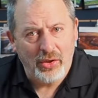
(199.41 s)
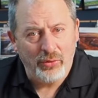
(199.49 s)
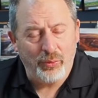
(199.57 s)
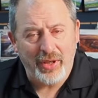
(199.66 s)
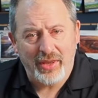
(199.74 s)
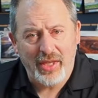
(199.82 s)

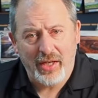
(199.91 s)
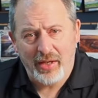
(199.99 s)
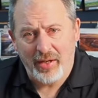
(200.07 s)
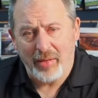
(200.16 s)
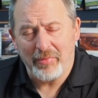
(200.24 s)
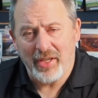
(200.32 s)
what the
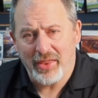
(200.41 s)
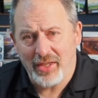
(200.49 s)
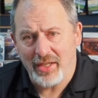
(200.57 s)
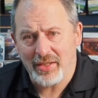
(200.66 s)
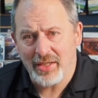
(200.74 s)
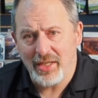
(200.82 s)
camera
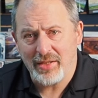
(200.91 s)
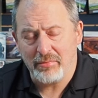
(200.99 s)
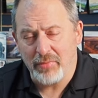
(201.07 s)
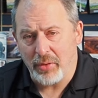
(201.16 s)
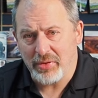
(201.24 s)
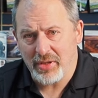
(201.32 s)
thinks is
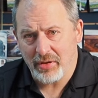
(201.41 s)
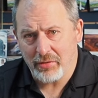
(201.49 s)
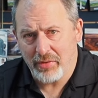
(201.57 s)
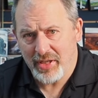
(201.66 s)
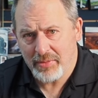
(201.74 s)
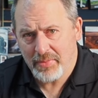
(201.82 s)
most
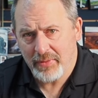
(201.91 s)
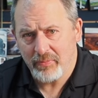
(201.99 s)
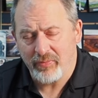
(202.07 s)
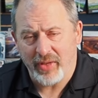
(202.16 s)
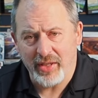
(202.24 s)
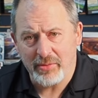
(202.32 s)
crisp,
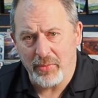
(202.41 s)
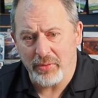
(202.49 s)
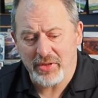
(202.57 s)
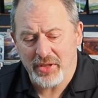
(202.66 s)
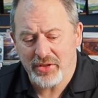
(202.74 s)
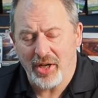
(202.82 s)
is
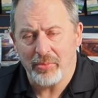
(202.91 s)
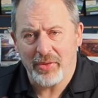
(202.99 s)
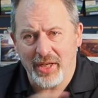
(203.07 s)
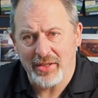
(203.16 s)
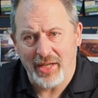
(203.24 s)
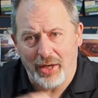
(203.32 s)
most sharp,
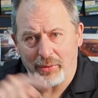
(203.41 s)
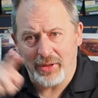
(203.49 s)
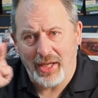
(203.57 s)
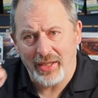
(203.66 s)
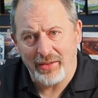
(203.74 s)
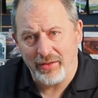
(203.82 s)
gets
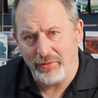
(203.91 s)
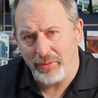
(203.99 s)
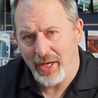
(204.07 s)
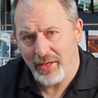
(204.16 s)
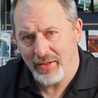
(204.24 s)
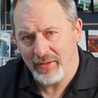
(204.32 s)
outlined in
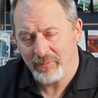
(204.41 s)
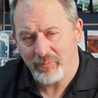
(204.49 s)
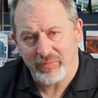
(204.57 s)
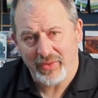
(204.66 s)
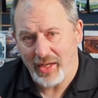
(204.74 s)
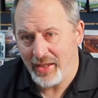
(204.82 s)
red.
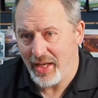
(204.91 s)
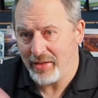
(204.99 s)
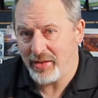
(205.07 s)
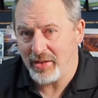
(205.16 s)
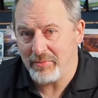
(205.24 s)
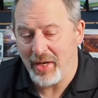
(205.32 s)
And that
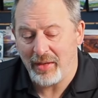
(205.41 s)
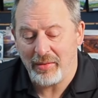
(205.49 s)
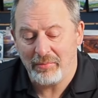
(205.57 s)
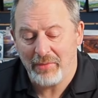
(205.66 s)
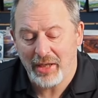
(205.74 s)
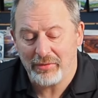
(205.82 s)
does
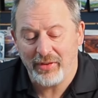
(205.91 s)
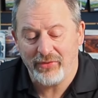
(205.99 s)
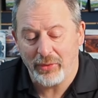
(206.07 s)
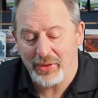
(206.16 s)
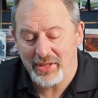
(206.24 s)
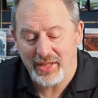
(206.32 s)
make manually
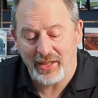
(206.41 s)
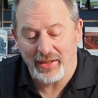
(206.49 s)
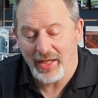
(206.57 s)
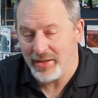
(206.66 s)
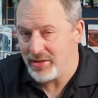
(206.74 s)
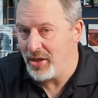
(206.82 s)
focusing a
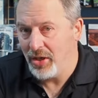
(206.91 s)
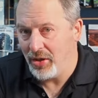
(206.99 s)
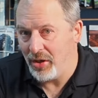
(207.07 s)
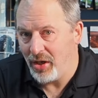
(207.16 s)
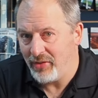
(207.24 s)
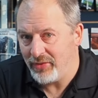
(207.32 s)
lens
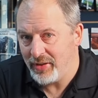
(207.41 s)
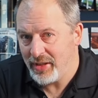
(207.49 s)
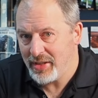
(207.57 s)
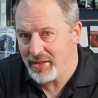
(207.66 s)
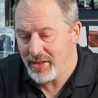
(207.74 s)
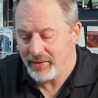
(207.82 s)
awful
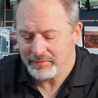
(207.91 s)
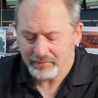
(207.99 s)
easy.